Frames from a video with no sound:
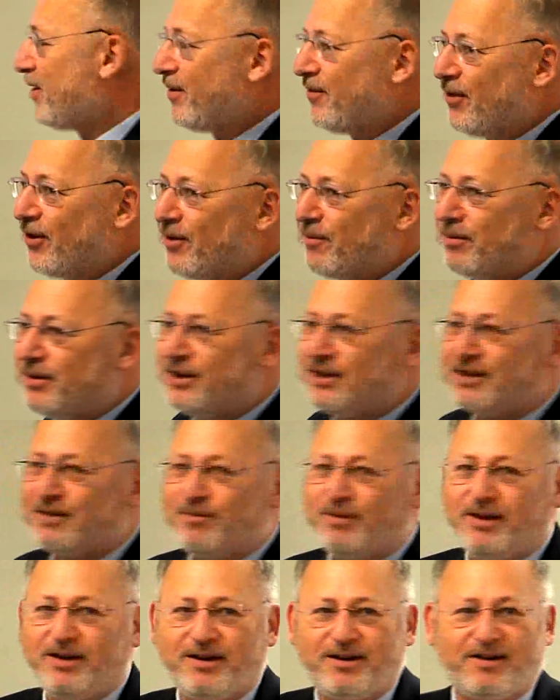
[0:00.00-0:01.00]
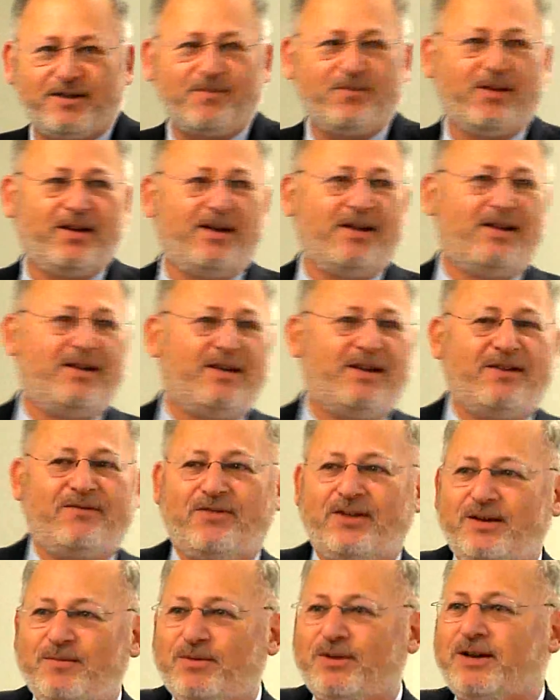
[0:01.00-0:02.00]
I'm very pleased to be here. If
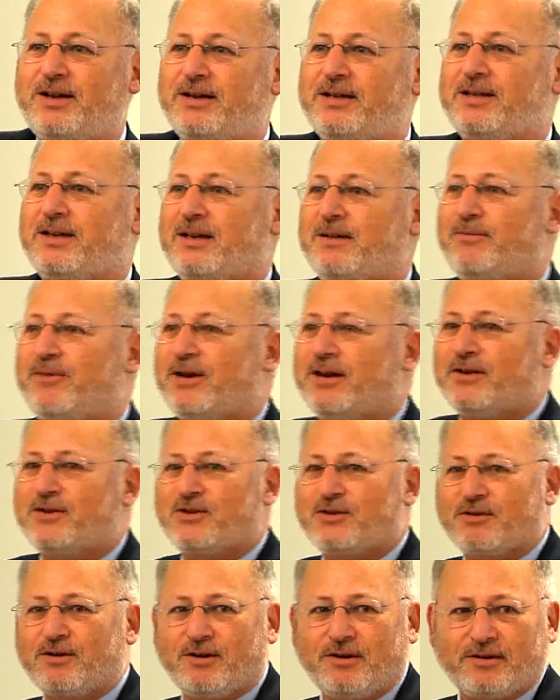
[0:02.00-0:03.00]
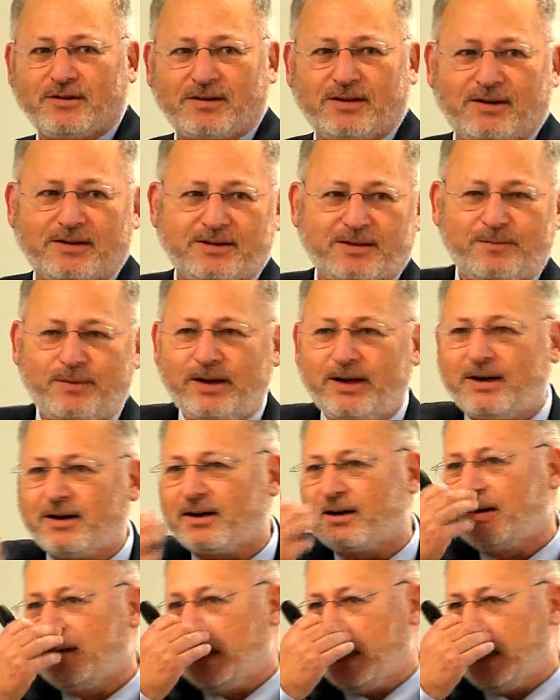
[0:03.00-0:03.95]
anybody is celebrating Sukkot, Chag Sameach,